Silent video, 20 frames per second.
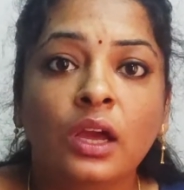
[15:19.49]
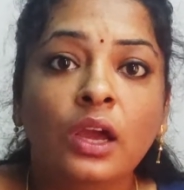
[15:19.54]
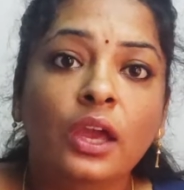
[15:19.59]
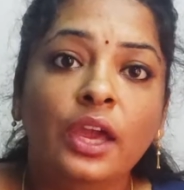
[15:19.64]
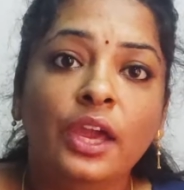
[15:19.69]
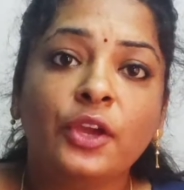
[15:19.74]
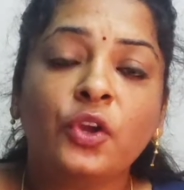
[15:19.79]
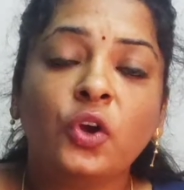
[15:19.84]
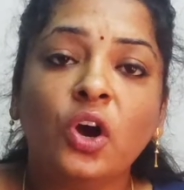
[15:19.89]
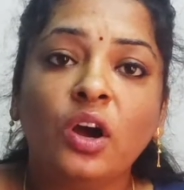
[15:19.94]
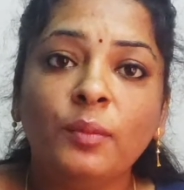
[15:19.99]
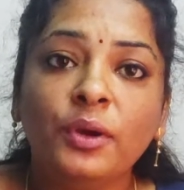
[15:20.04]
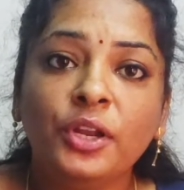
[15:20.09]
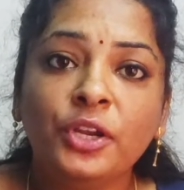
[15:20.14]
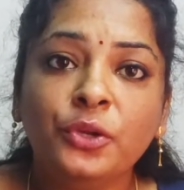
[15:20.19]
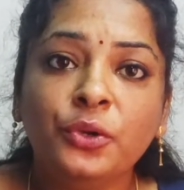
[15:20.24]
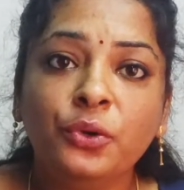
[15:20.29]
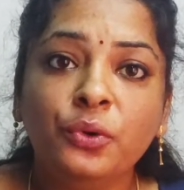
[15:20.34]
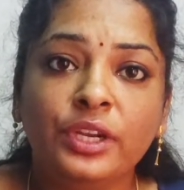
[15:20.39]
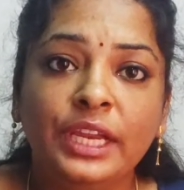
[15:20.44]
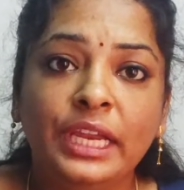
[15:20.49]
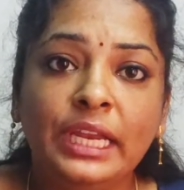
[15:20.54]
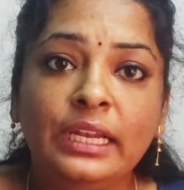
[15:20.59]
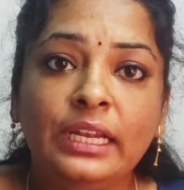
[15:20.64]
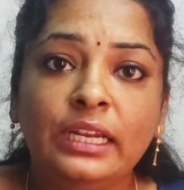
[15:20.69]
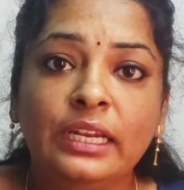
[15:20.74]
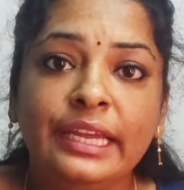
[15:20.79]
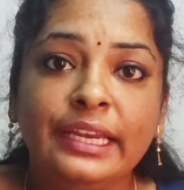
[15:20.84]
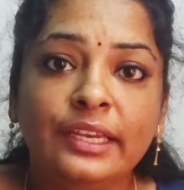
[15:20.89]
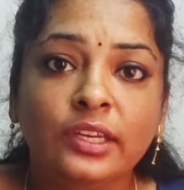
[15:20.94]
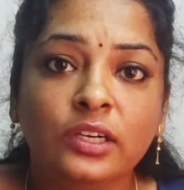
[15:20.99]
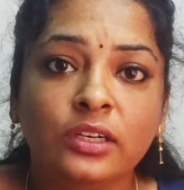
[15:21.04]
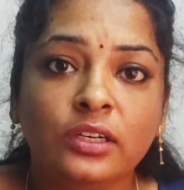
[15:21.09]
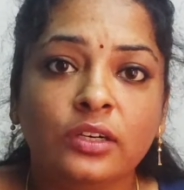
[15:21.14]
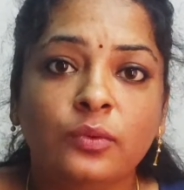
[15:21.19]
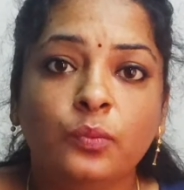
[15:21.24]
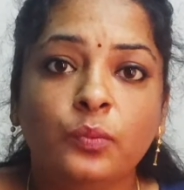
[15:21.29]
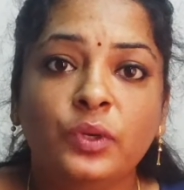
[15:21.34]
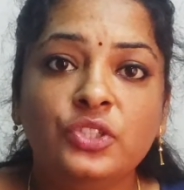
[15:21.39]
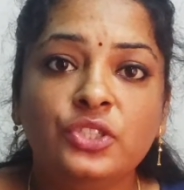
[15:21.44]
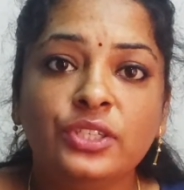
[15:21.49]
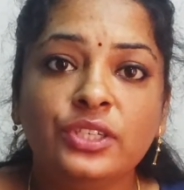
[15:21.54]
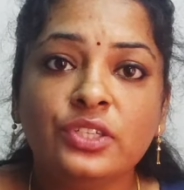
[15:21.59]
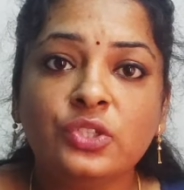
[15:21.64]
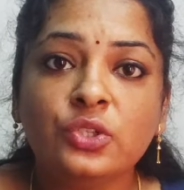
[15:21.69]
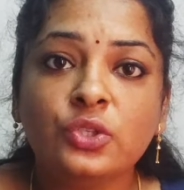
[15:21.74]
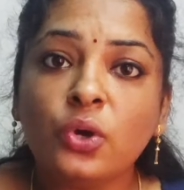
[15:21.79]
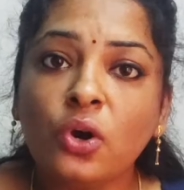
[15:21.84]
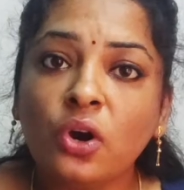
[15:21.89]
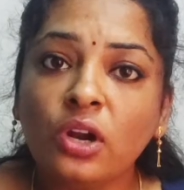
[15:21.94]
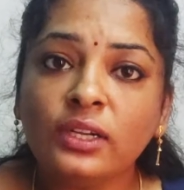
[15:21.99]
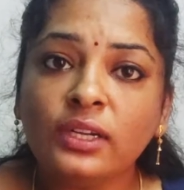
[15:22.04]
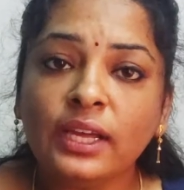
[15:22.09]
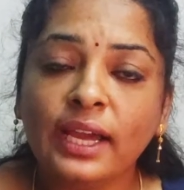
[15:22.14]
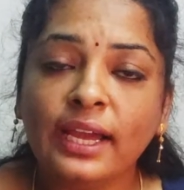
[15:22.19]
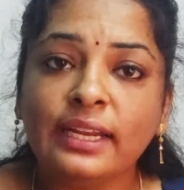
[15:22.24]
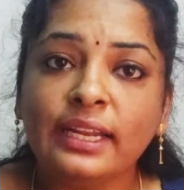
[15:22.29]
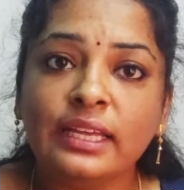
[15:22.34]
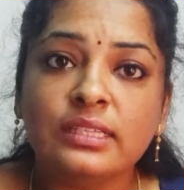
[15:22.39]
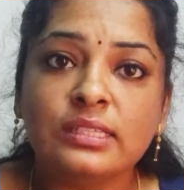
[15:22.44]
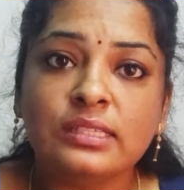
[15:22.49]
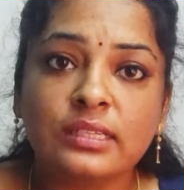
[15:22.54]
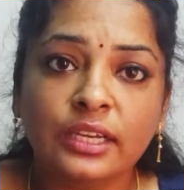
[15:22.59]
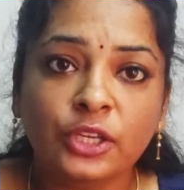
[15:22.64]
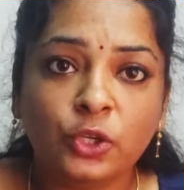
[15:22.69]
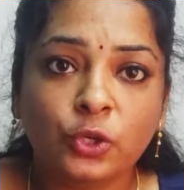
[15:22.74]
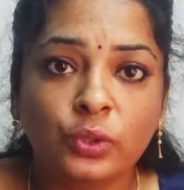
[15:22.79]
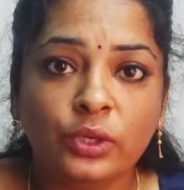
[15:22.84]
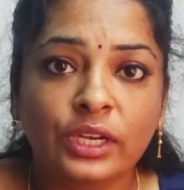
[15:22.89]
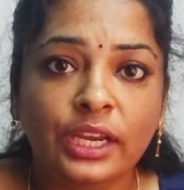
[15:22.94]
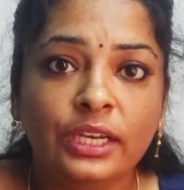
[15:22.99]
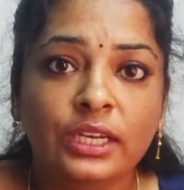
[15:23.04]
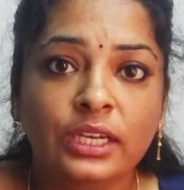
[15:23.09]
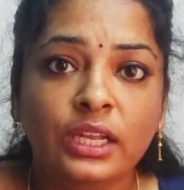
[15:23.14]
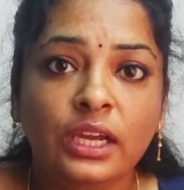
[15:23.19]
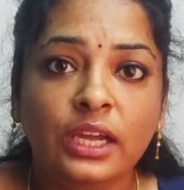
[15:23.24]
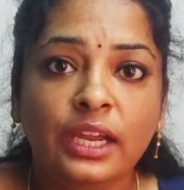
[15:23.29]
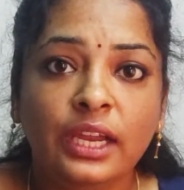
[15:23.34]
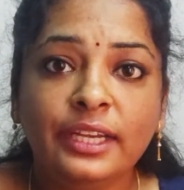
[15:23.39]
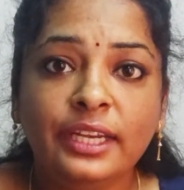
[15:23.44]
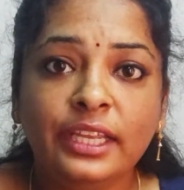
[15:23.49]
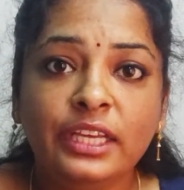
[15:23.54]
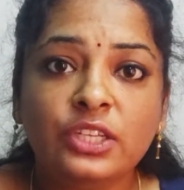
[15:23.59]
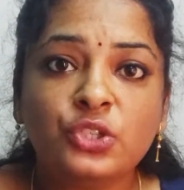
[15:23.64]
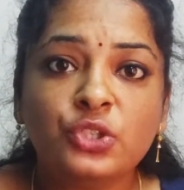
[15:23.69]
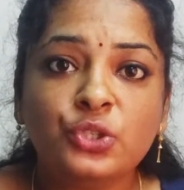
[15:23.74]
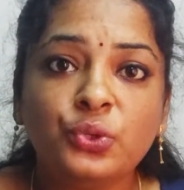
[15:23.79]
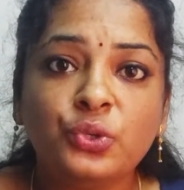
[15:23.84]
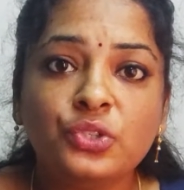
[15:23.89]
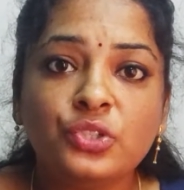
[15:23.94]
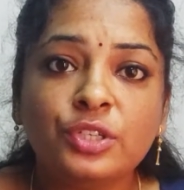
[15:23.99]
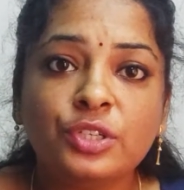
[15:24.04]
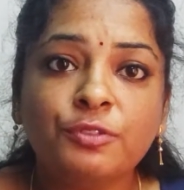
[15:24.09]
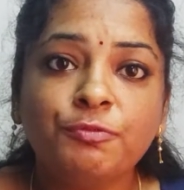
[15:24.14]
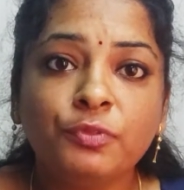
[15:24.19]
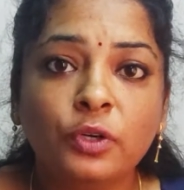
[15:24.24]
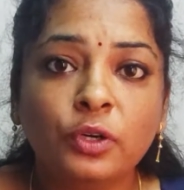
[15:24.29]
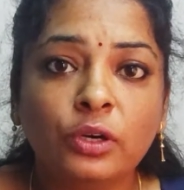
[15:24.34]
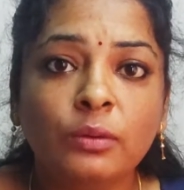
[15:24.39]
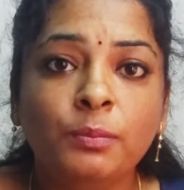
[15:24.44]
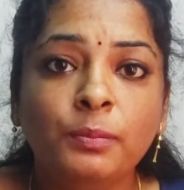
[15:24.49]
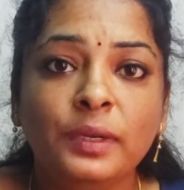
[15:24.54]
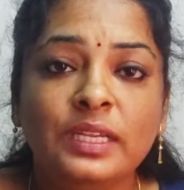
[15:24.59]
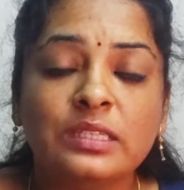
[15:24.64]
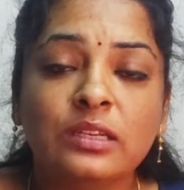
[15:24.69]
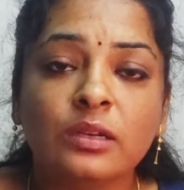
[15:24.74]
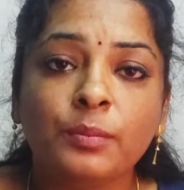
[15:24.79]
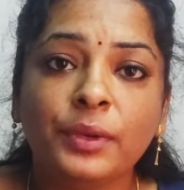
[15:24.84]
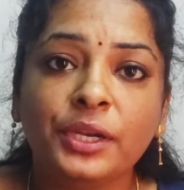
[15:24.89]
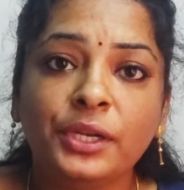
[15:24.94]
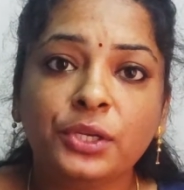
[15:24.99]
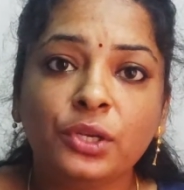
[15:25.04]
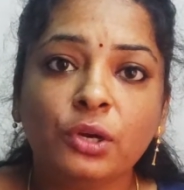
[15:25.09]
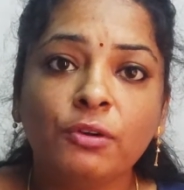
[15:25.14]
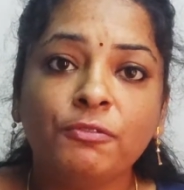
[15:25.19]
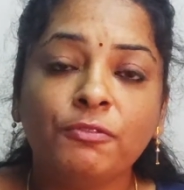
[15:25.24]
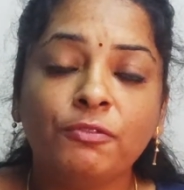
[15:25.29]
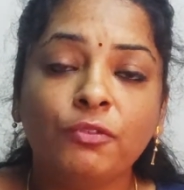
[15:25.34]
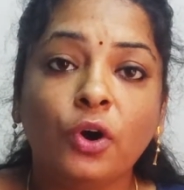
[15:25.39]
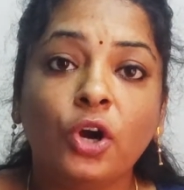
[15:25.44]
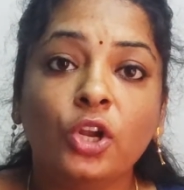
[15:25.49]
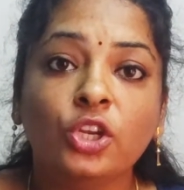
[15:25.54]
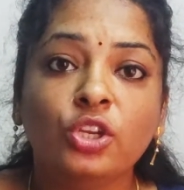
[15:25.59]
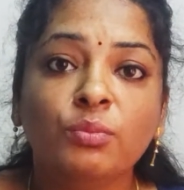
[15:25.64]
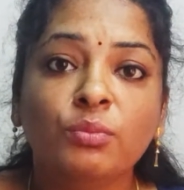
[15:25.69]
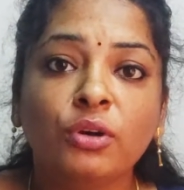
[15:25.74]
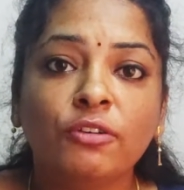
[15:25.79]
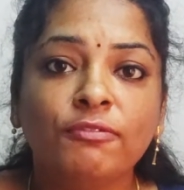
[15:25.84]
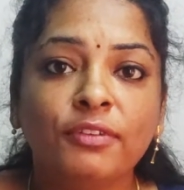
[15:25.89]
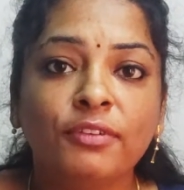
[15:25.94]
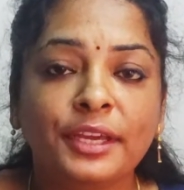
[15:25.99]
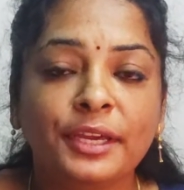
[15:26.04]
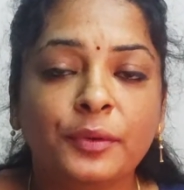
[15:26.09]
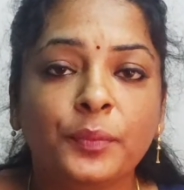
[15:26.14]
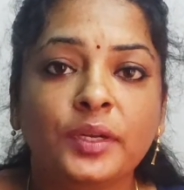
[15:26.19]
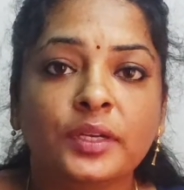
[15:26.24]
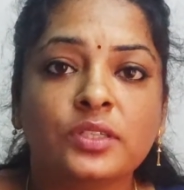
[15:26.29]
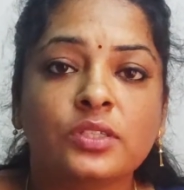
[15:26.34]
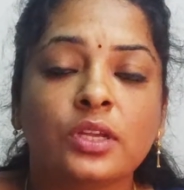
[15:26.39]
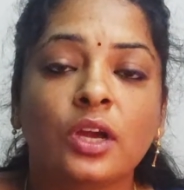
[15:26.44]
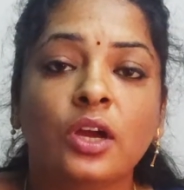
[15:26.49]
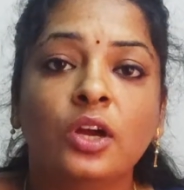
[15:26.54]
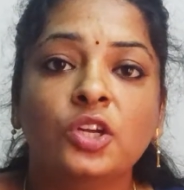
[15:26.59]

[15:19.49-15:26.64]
A common unit, liter, which is not an SI unit, it is used for measurement of volume of liquids.